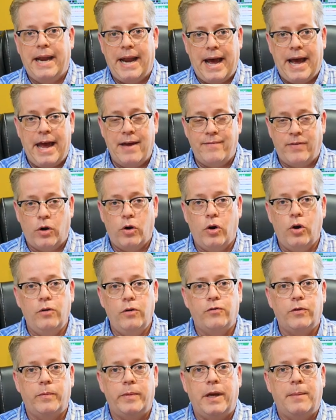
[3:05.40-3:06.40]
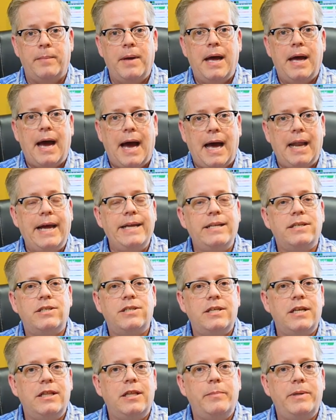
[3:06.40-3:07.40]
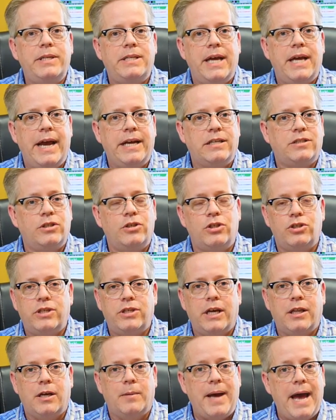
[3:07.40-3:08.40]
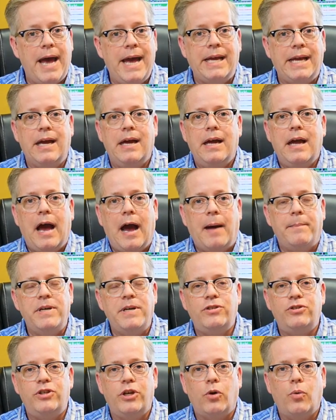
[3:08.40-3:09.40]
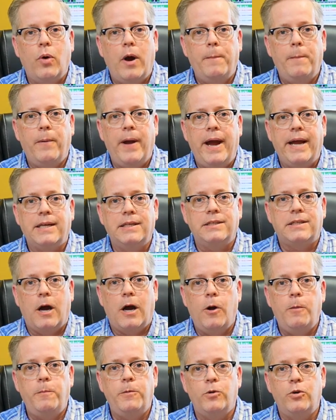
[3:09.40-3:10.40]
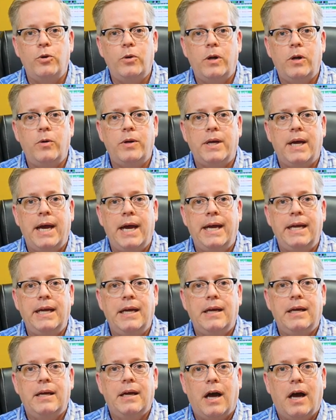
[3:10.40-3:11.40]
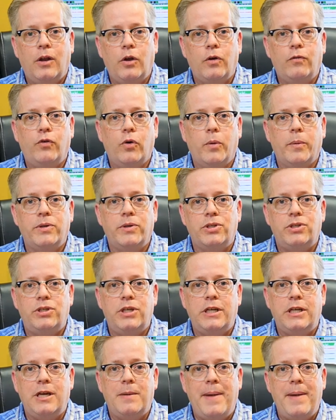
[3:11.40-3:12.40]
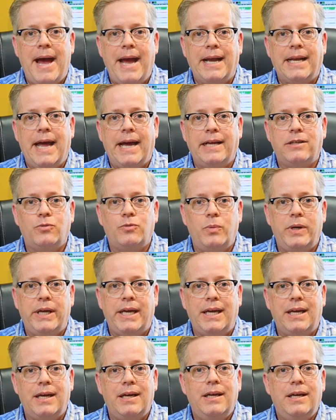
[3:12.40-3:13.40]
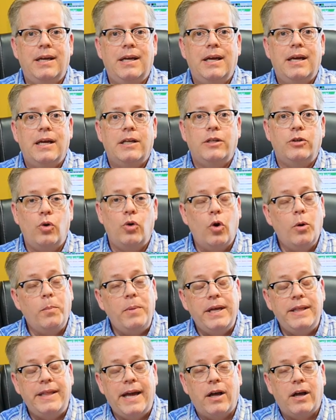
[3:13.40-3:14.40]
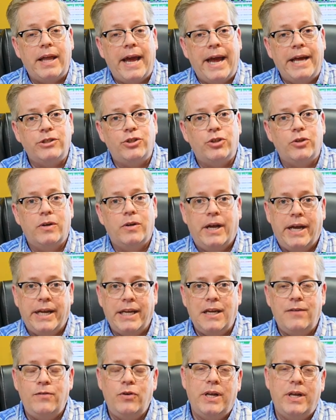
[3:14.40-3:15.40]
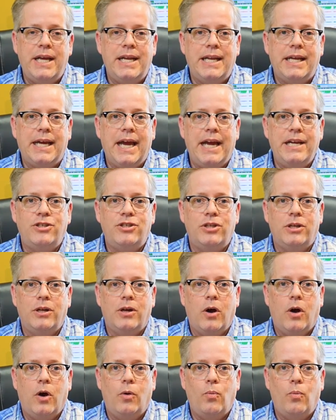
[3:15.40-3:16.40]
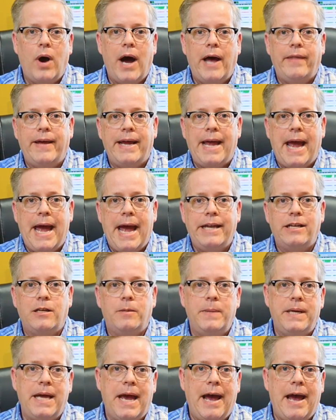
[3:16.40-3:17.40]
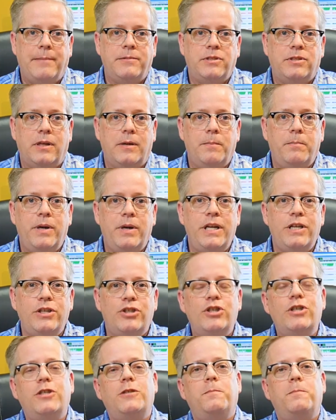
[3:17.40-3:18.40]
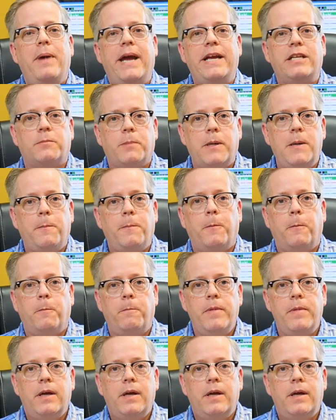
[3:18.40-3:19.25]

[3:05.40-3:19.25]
I haven't heard from them, I like to send them a text and just tell them, hey, I missed you at choir practice. I hope you're doing okay. I look forward to seeing you back next week. Normally, they'll answer and give you an indication on why they had to be absent. But it just makes people